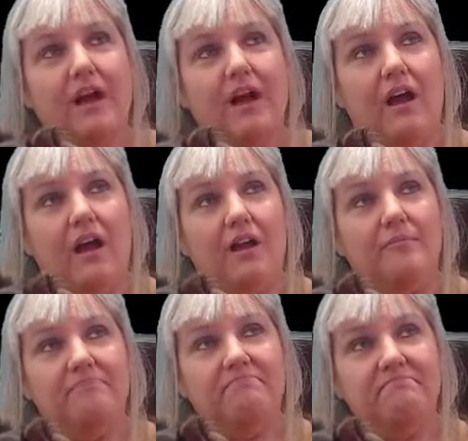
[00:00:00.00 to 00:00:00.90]

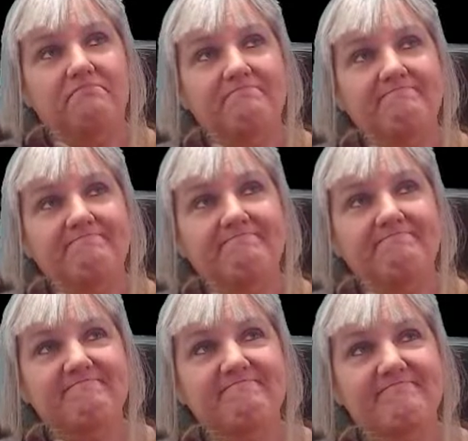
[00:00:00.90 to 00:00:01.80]

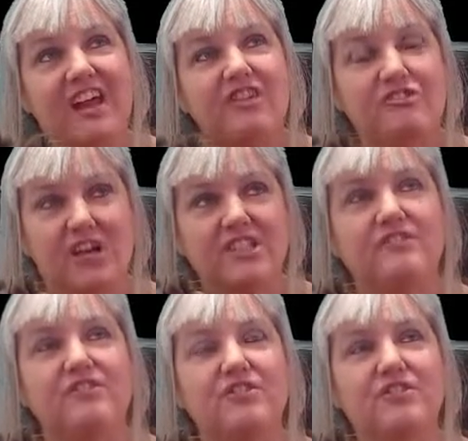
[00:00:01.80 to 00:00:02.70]
Try
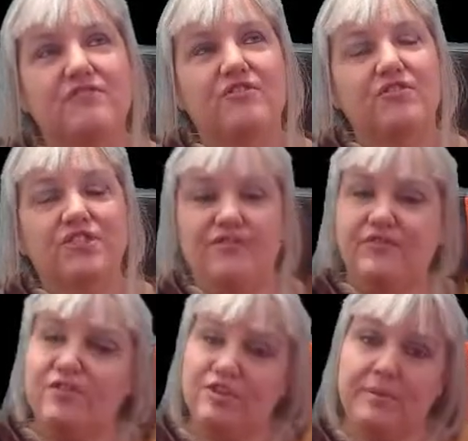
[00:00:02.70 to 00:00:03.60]
to do
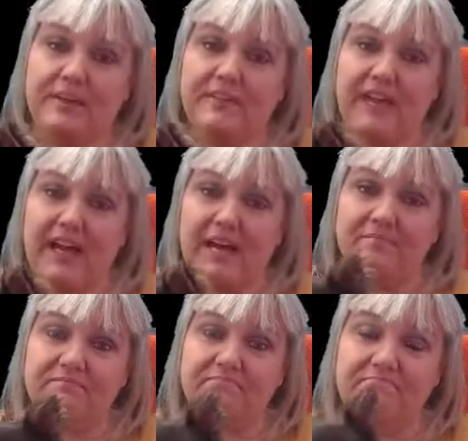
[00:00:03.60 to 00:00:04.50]
food shopping if I
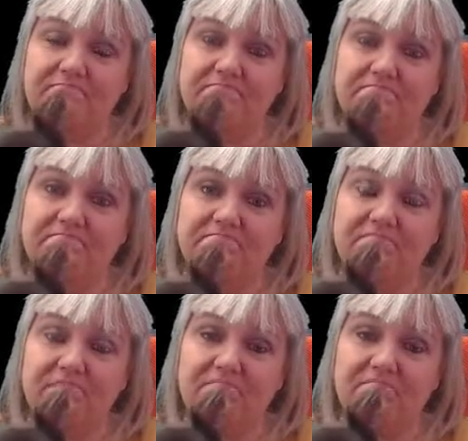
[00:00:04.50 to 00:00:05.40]
can.
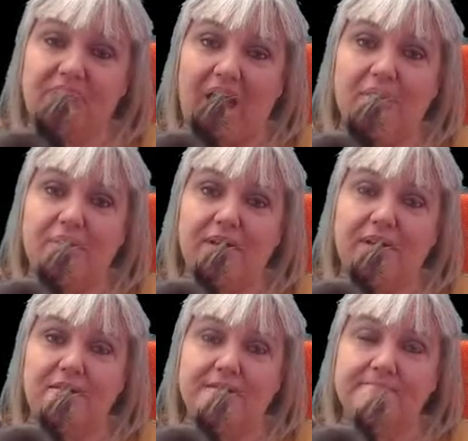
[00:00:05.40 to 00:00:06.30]
Pay my
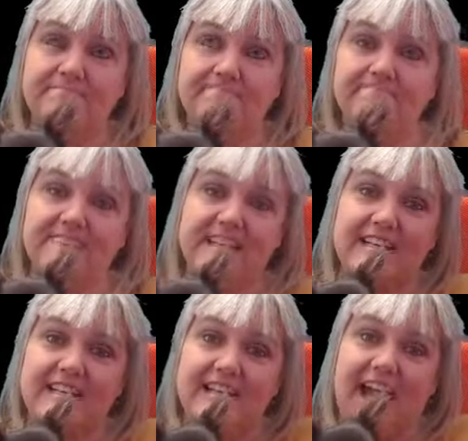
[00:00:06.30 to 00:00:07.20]
bills.
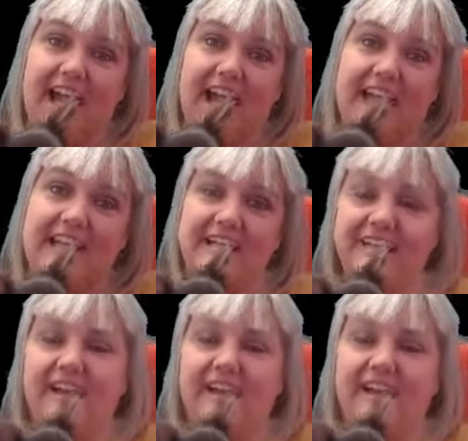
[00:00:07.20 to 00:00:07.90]
Yay!